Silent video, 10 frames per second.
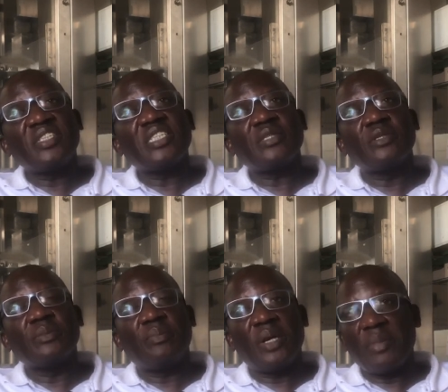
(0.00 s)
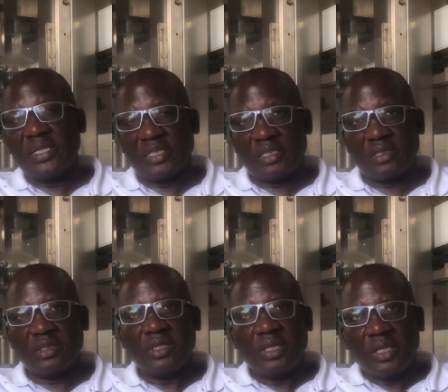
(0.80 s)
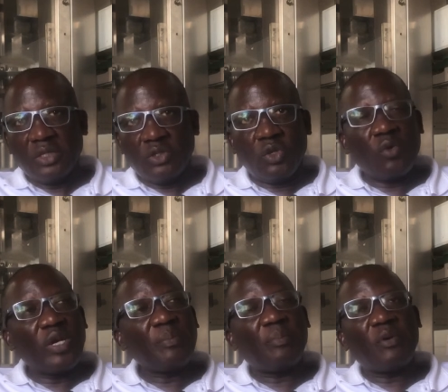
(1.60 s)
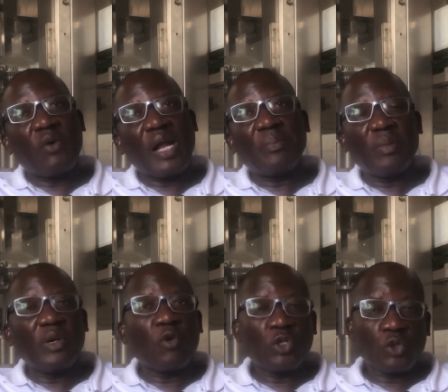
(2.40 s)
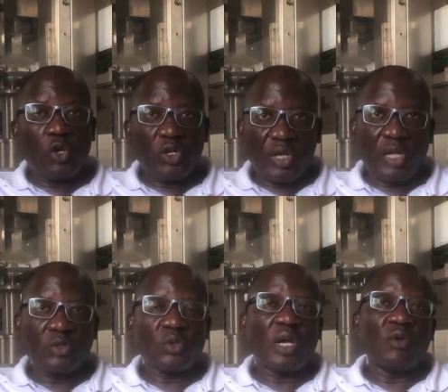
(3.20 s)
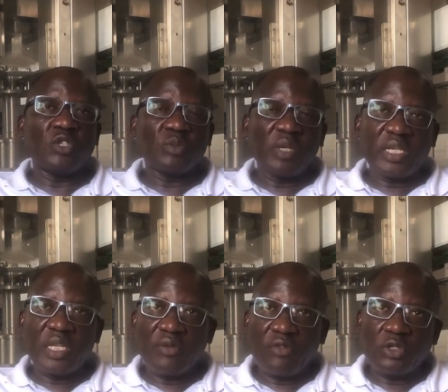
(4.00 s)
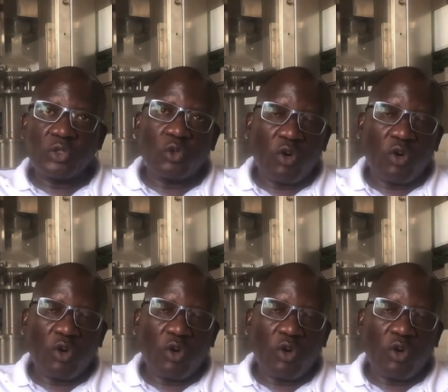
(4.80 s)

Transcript: finished the payment. Though while payment was going on, I was making effort to